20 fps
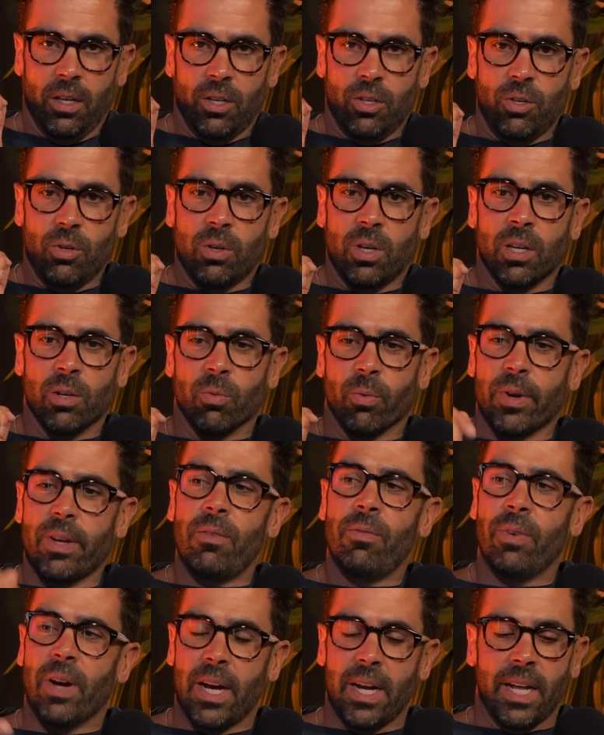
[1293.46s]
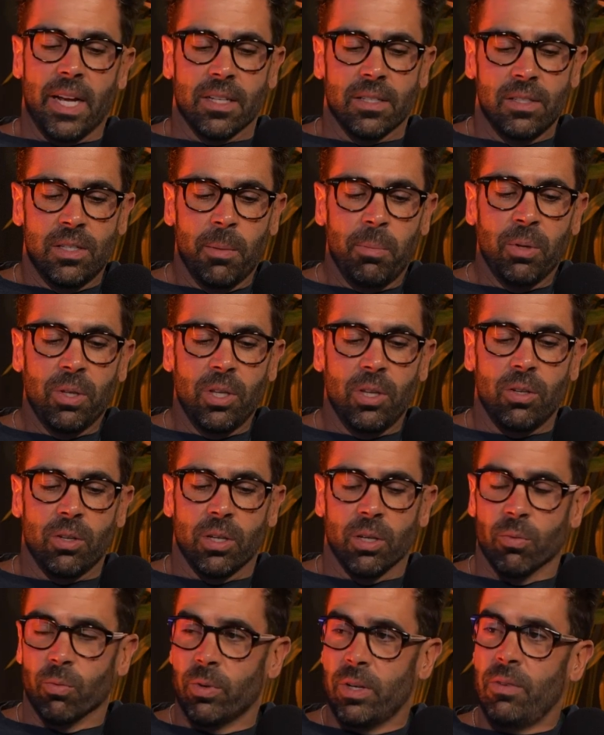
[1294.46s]
You can refinance, typically you
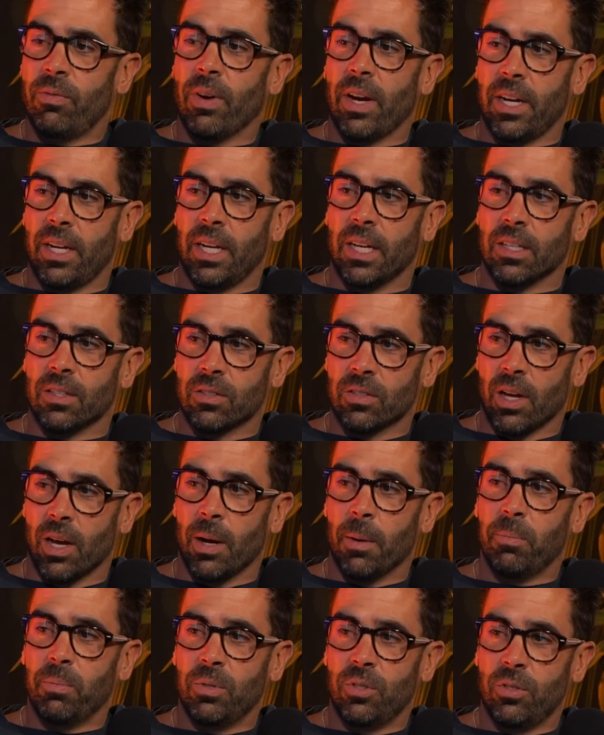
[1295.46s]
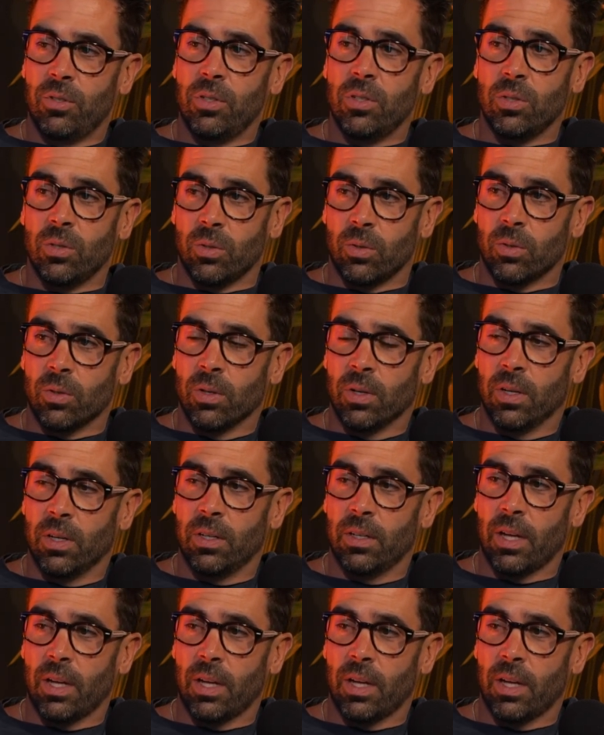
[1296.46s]
can refinance up to,